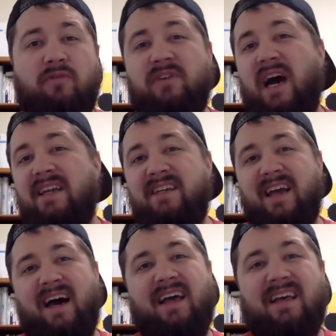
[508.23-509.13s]
If God did
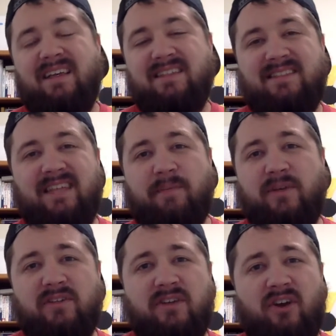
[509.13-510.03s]
not step
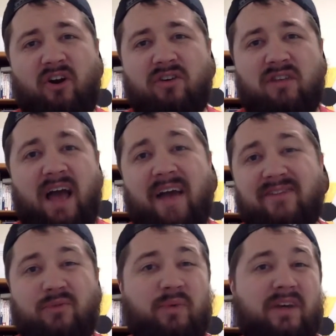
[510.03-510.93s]
into our
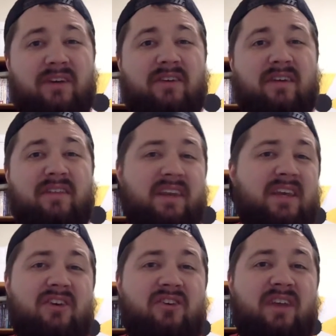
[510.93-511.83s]
lives, then we could, then
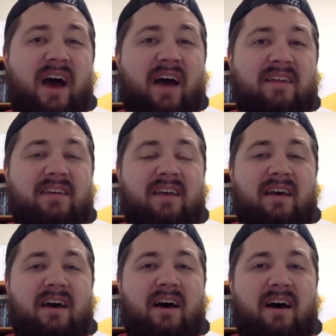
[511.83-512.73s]
He could not
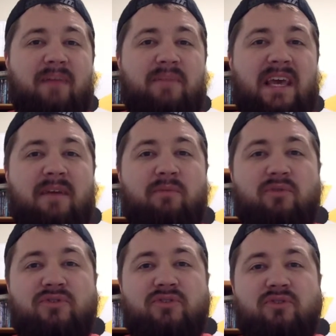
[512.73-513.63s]
uh, be
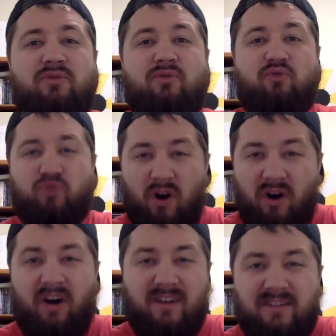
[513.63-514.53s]
able to
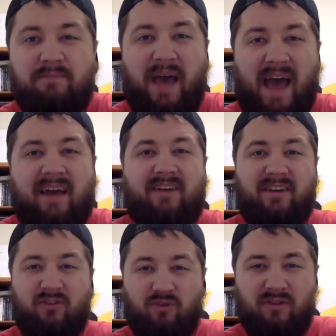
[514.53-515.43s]
draw us back
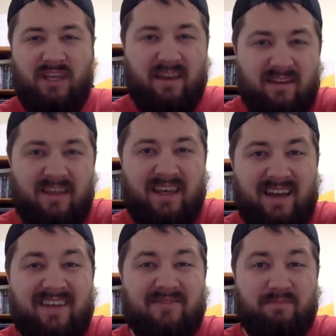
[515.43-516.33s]
and get
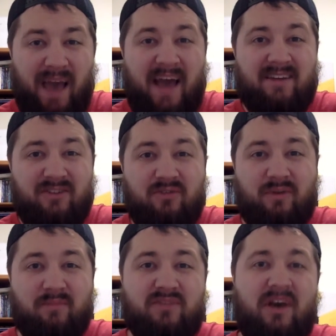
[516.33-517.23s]
get us back to
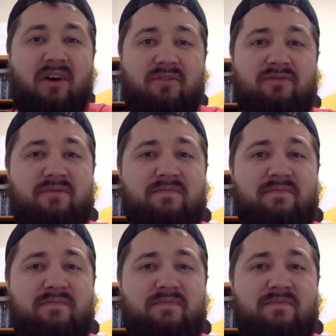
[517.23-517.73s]
Himself.